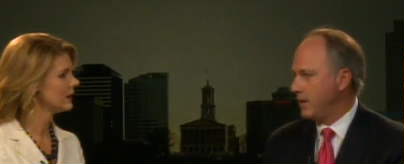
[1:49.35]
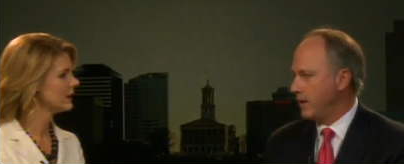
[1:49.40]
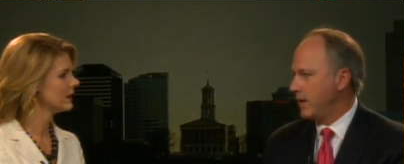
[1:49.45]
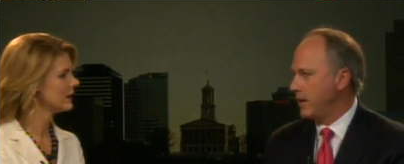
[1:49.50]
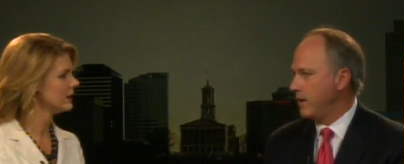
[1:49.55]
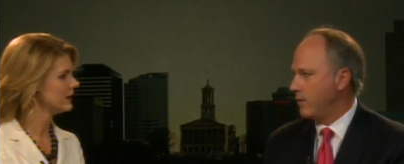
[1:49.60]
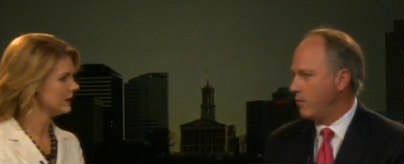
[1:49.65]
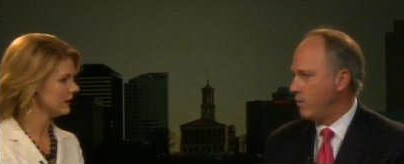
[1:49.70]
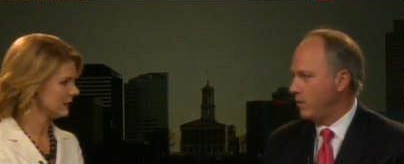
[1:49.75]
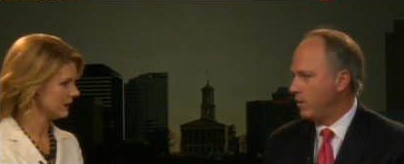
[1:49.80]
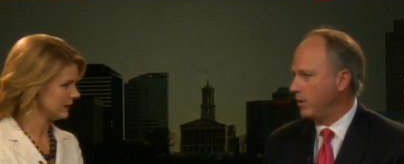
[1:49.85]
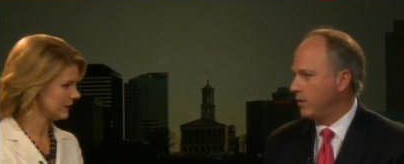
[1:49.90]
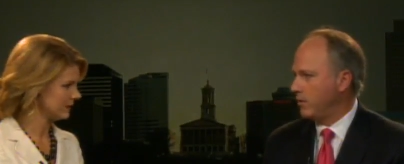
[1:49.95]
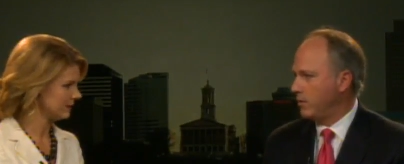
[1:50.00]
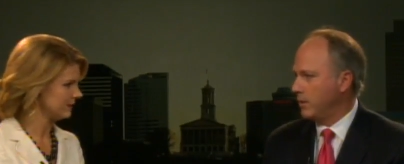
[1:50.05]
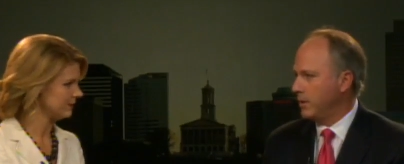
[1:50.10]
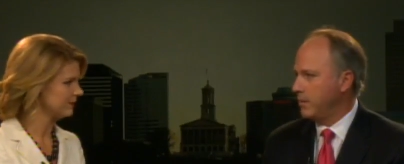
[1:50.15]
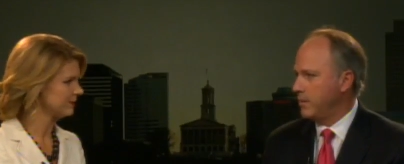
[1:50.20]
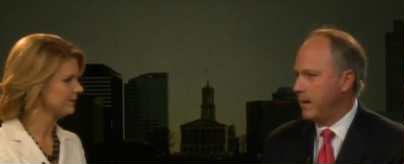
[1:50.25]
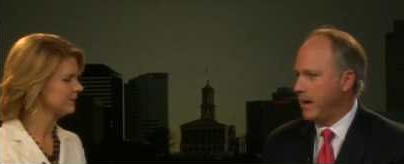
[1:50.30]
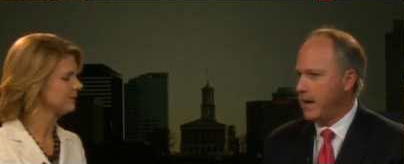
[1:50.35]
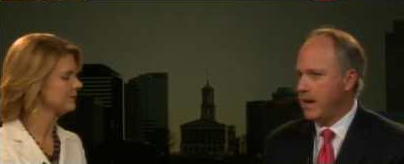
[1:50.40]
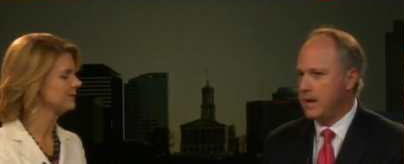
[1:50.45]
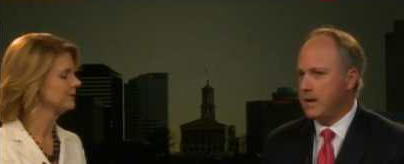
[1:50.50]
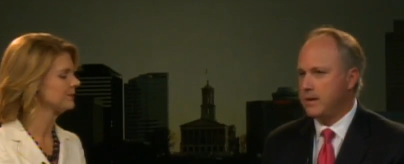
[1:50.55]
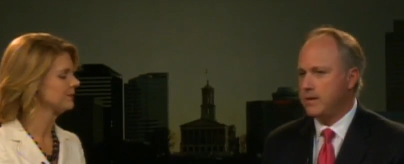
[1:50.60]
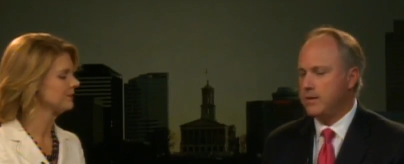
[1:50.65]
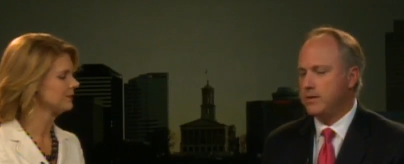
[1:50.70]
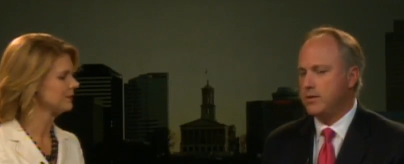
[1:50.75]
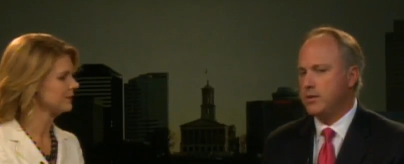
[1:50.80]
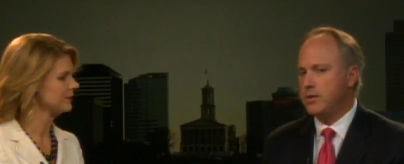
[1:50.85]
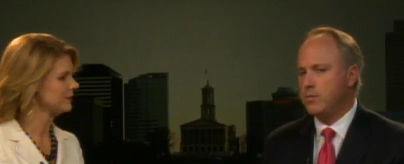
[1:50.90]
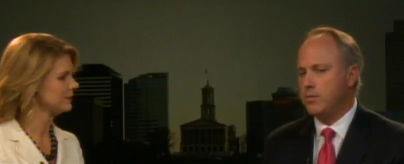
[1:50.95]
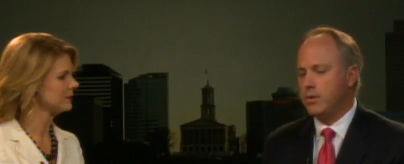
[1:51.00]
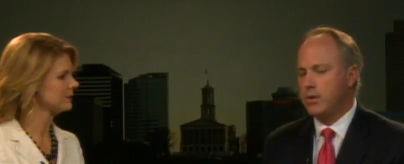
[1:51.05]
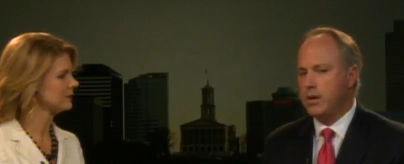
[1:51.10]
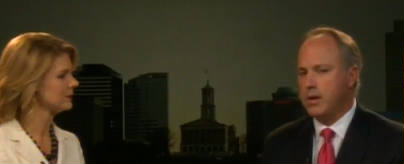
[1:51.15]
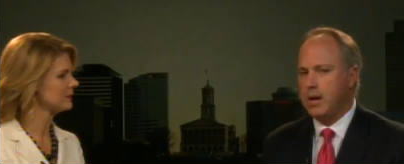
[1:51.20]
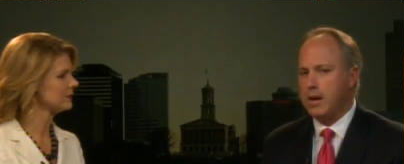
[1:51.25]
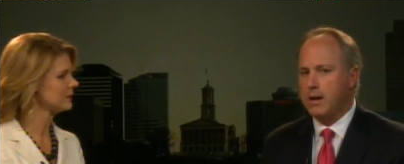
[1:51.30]
Speaker 1: Again, really, really bad. Is someone
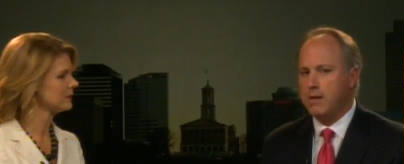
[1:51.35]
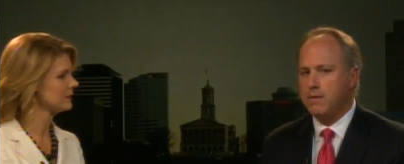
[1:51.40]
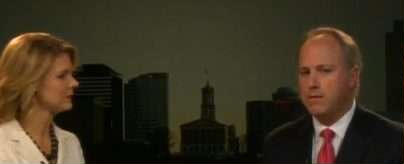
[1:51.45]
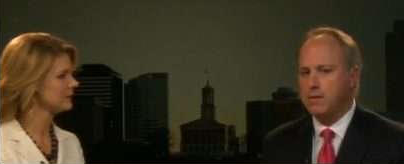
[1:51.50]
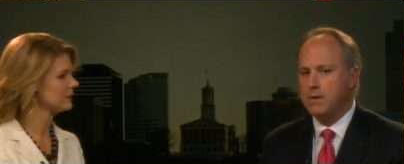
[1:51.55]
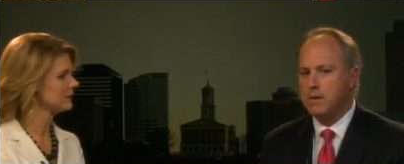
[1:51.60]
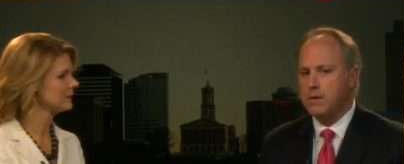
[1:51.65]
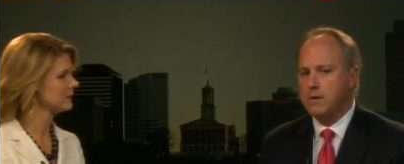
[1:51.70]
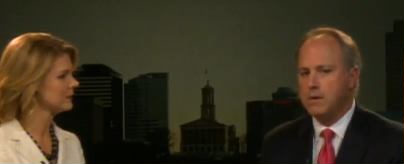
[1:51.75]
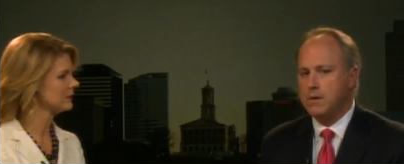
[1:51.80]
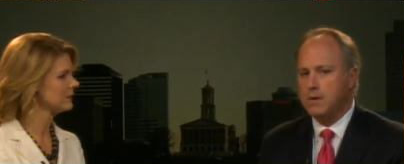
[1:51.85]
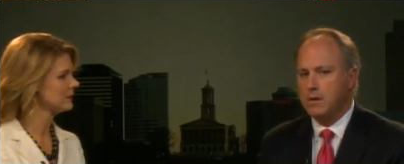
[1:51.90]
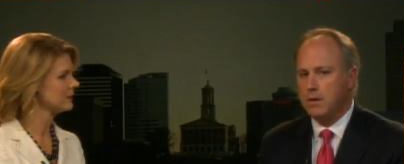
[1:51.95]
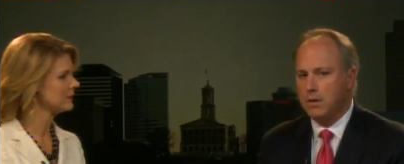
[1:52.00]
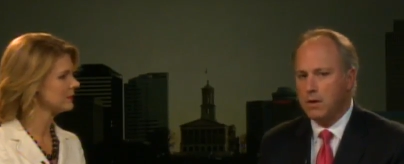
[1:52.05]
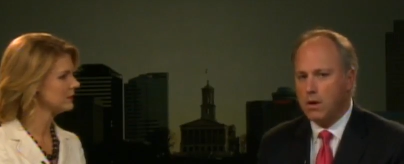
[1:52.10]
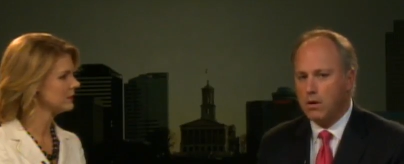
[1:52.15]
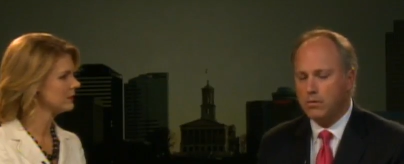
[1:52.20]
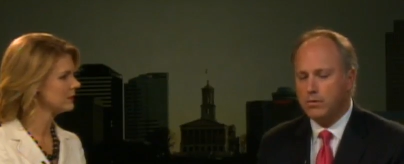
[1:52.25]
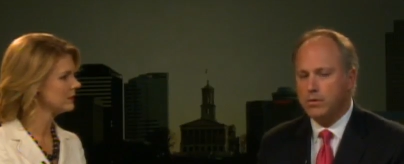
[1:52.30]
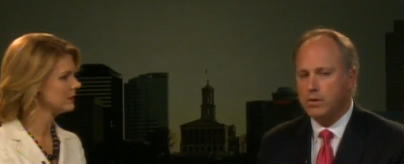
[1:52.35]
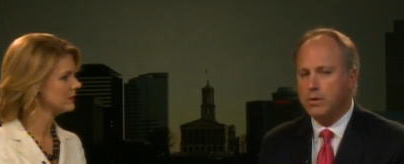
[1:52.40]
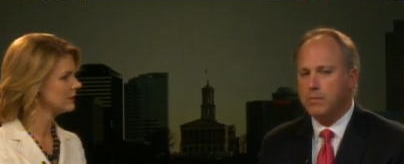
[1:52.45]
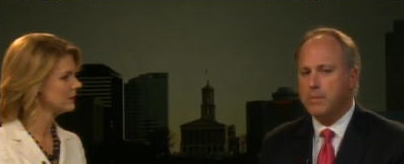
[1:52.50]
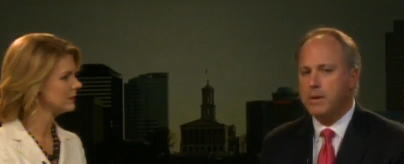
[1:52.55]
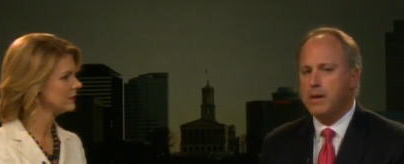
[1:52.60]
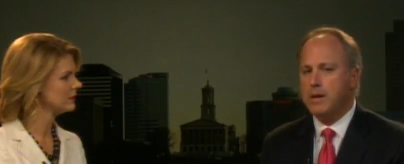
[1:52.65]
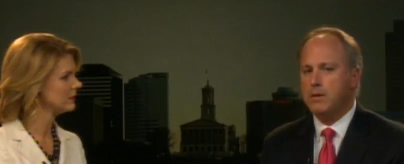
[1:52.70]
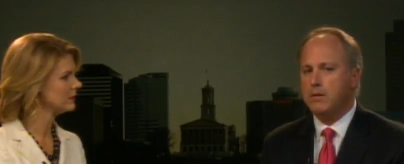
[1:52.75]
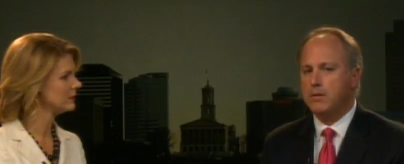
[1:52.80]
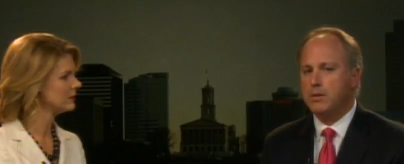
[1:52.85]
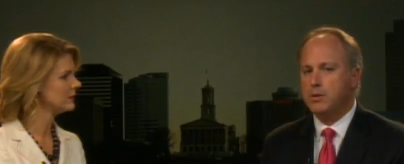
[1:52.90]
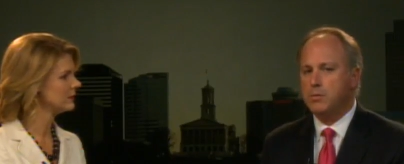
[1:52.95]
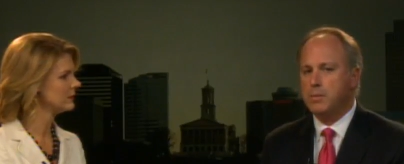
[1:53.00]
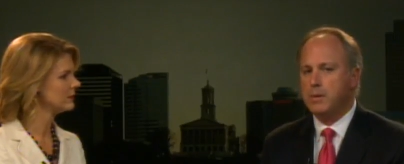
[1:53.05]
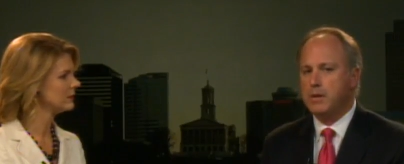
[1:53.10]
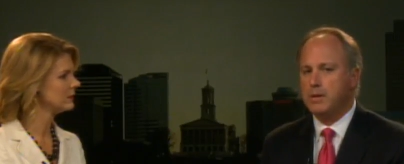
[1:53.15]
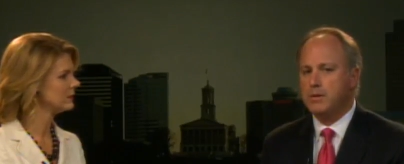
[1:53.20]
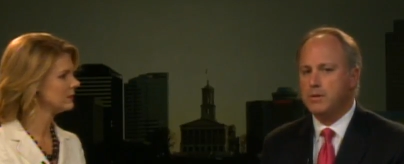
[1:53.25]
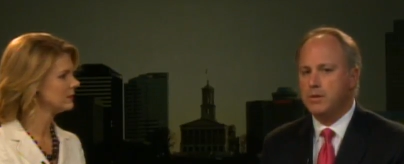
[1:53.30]
going to have long-term medical
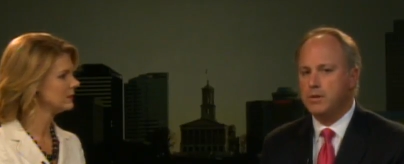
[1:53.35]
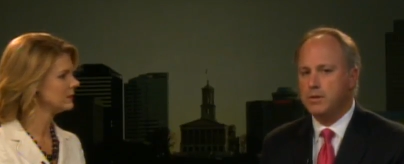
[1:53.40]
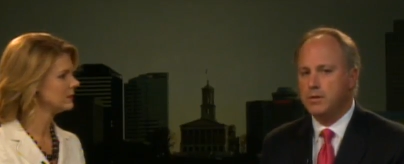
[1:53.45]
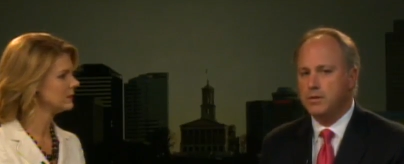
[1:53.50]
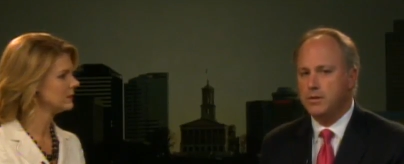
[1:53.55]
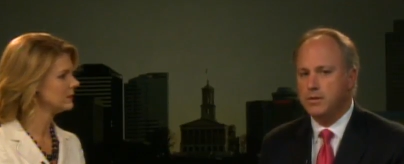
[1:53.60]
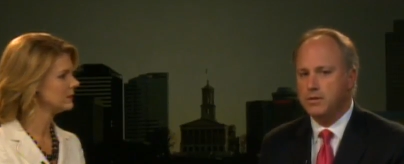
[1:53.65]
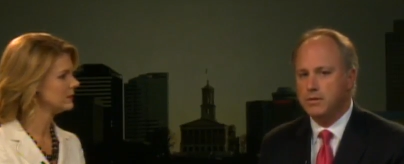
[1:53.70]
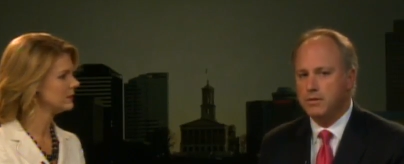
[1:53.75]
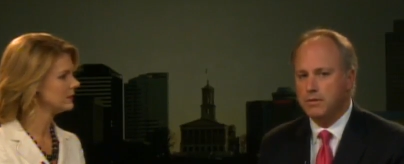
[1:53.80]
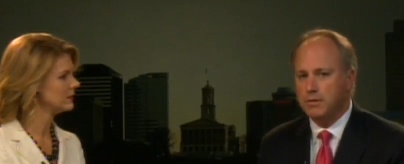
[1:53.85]
expenses,